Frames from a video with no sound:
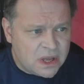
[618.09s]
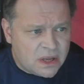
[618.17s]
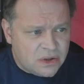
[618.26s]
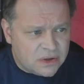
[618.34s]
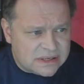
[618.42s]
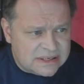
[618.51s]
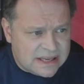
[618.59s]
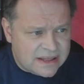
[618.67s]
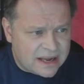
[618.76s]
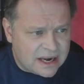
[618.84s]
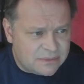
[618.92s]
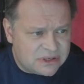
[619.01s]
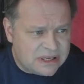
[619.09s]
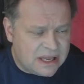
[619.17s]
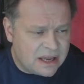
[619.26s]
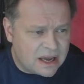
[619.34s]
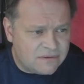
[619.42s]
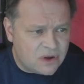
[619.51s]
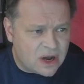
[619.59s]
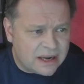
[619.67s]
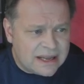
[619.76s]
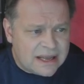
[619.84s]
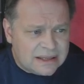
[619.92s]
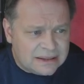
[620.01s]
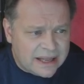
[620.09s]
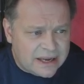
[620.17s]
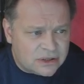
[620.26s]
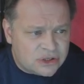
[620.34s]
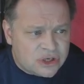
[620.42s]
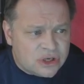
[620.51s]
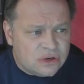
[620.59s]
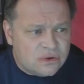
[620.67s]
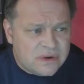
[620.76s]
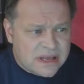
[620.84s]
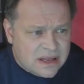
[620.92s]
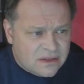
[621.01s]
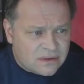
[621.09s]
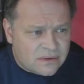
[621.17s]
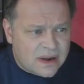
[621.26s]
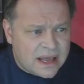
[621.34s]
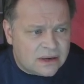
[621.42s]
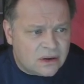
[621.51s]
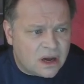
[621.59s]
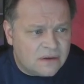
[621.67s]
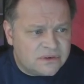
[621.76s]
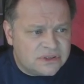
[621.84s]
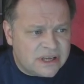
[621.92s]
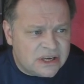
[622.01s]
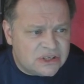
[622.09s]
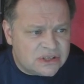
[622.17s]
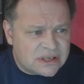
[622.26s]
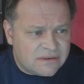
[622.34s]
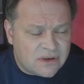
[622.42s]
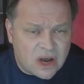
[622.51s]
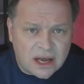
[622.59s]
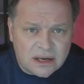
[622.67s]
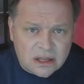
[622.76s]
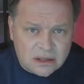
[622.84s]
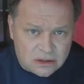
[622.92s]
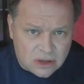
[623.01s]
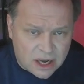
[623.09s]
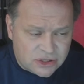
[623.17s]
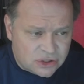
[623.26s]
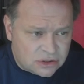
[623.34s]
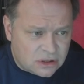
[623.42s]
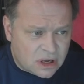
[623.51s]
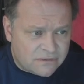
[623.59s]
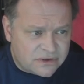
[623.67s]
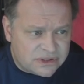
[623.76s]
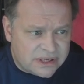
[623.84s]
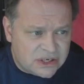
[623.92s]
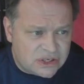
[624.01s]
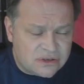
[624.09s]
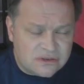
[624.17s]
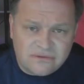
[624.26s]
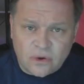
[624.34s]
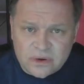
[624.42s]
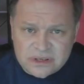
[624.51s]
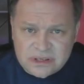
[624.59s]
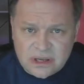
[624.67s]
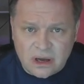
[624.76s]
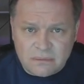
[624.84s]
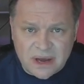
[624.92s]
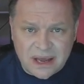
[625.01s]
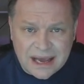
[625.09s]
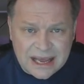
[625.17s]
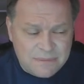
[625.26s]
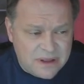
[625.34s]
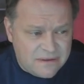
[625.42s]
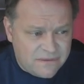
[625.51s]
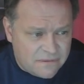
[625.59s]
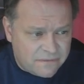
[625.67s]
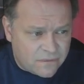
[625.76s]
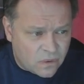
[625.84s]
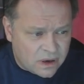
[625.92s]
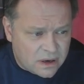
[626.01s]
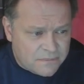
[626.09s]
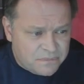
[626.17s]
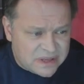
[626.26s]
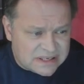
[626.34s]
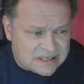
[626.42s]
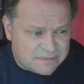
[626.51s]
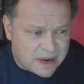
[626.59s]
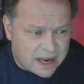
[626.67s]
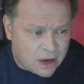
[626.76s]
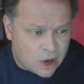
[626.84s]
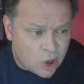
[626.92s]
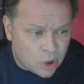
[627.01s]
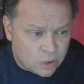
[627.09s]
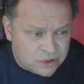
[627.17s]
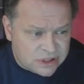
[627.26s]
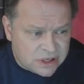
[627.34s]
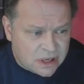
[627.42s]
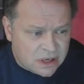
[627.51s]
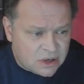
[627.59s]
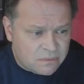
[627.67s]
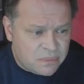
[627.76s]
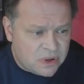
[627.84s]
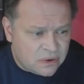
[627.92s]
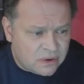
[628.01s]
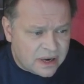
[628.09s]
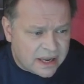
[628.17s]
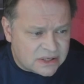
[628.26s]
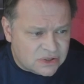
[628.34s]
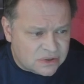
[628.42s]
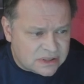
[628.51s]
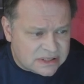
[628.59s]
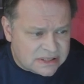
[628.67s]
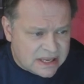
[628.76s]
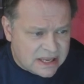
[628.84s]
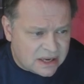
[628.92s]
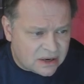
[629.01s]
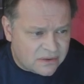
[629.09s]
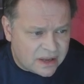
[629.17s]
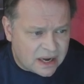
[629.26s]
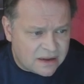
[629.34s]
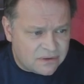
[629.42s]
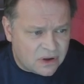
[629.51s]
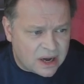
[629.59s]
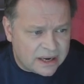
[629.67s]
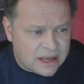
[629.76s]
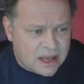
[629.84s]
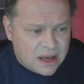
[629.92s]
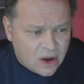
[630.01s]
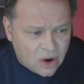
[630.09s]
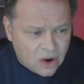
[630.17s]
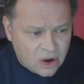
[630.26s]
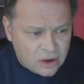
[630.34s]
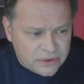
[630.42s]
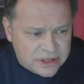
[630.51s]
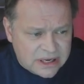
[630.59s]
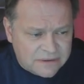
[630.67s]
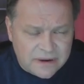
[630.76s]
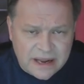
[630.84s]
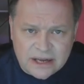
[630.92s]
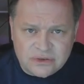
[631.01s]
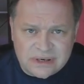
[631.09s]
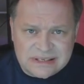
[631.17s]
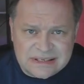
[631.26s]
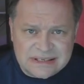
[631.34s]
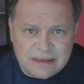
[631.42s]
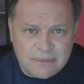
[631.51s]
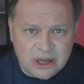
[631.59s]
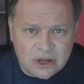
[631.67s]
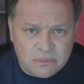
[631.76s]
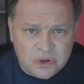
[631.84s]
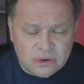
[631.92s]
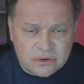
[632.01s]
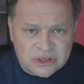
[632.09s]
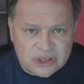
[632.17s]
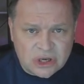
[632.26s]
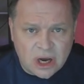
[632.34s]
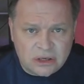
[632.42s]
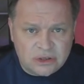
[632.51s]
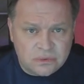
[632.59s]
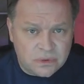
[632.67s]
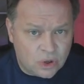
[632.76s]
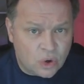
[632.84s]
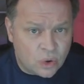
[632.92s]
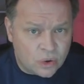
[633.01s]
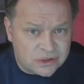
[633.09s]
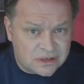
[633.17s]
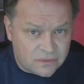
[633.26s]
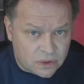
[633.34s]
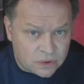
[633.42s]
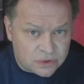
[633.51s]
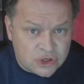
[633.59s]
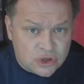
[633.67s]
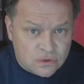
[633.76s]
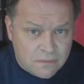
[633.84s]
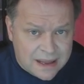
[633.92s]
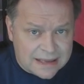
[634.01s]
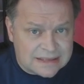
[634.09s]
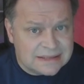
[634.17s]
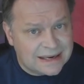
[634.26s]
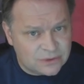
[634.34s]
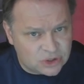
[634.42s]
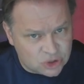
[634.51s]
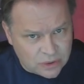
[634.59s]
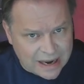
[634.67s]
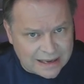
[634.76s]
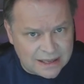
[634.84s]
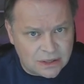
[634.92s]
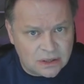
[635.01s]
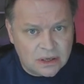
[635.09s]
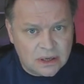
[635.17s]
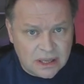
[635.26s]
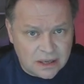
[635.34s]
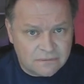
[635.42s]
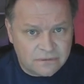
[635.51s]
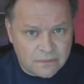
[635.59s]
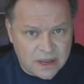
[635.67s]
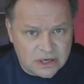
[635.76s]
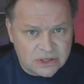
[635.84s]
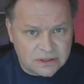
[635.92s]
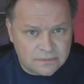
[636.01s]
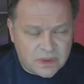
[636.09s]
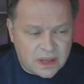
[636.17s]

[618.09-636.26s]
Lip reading: You can see that I've got layer 2 Ethernet conversations. I've got logical conversations focusing on my IPv4. This is my host computer. As you can see here that I've got all the different addresses that my computer has talked to in the course of those 2 minutes that I was tracking information.